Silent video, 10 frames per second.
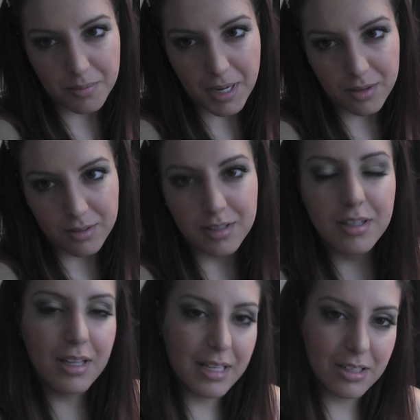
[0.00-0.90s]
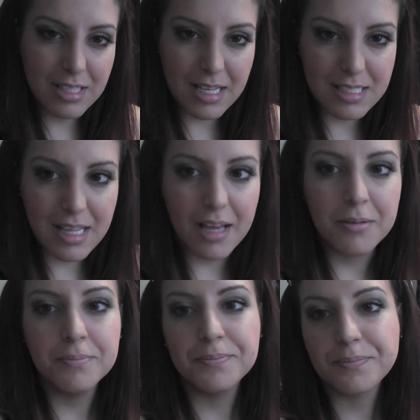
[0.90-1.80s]
from now. And then I'll test
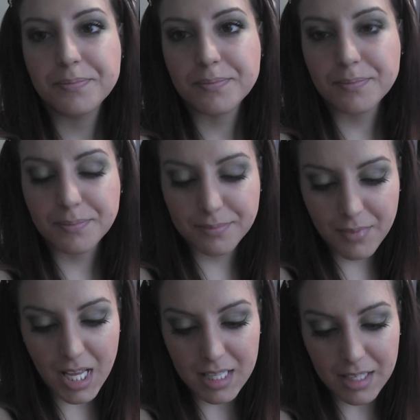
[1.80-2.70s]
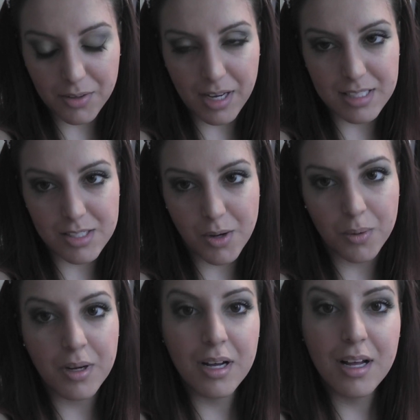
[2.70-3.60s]
then and let you guys
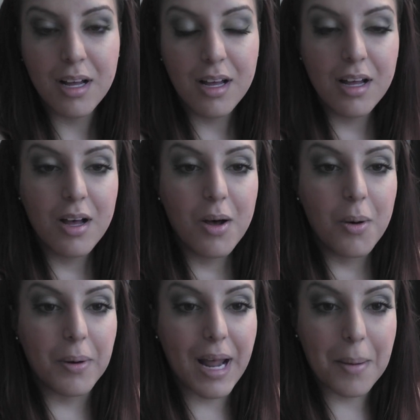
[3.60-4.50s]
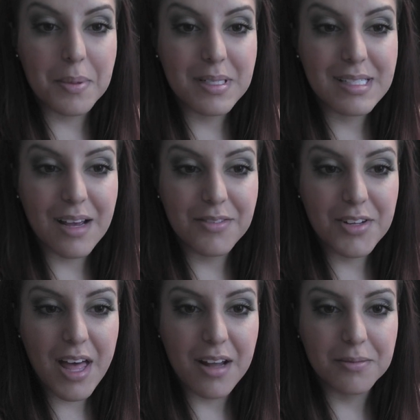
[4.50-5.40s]
know what happens
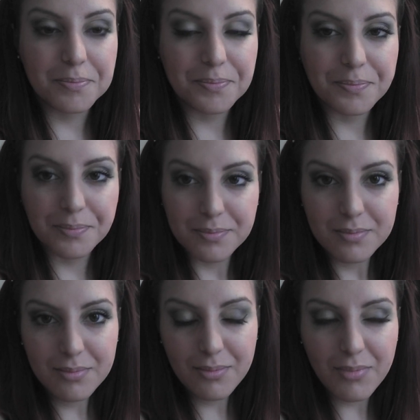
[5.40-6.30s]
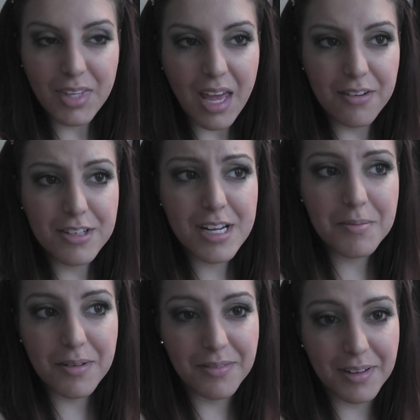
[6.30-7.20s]
after that. Every
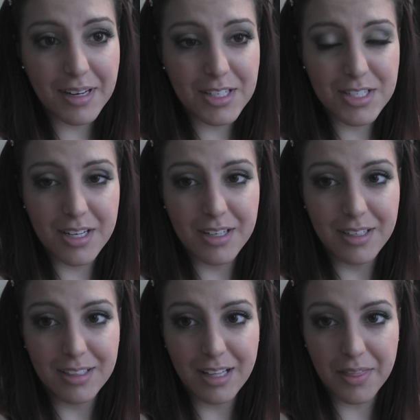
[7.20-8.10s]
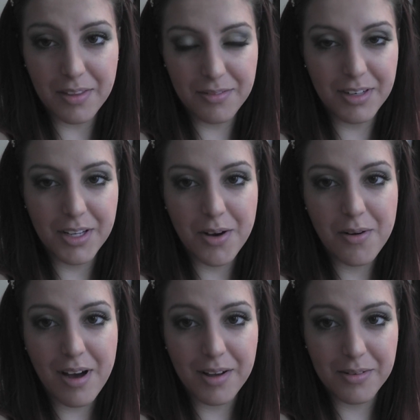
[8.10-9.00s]
time I finish the video,
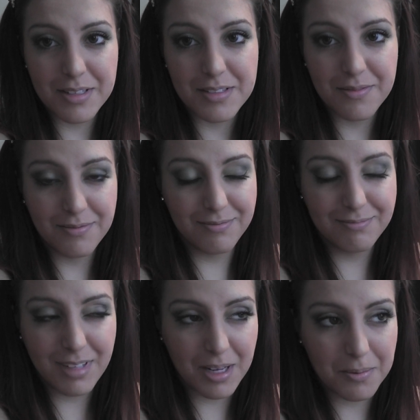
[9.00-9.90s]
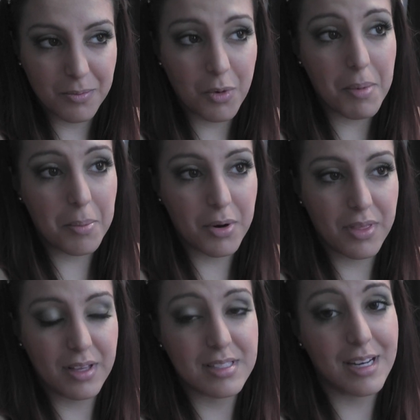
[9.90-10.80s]
I always um, remember
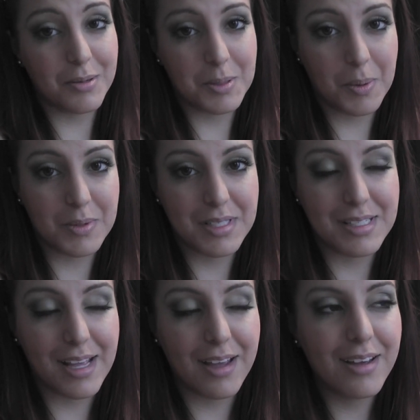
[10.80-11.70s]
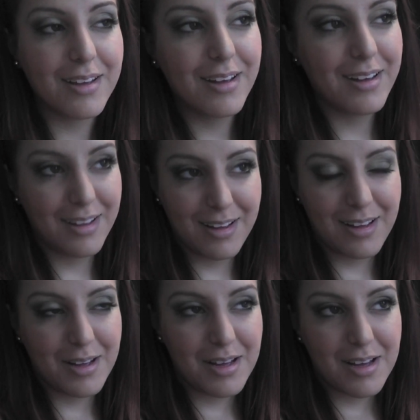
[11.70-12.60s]
things that I was supposed to say.
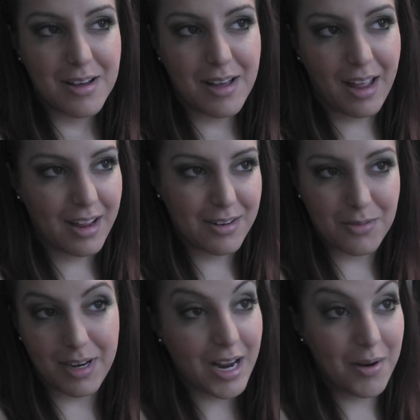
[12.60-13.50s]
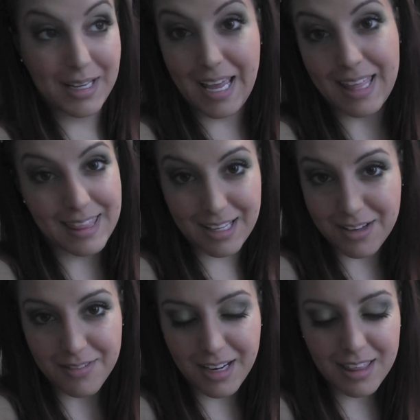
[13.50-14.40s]
And right now I can't think
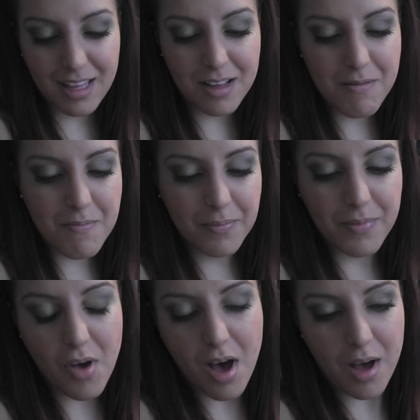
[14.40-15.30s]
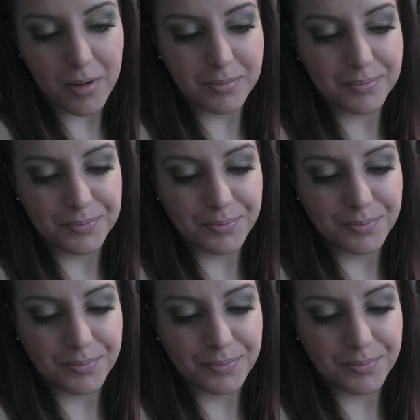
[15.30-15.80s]
of anything. Um,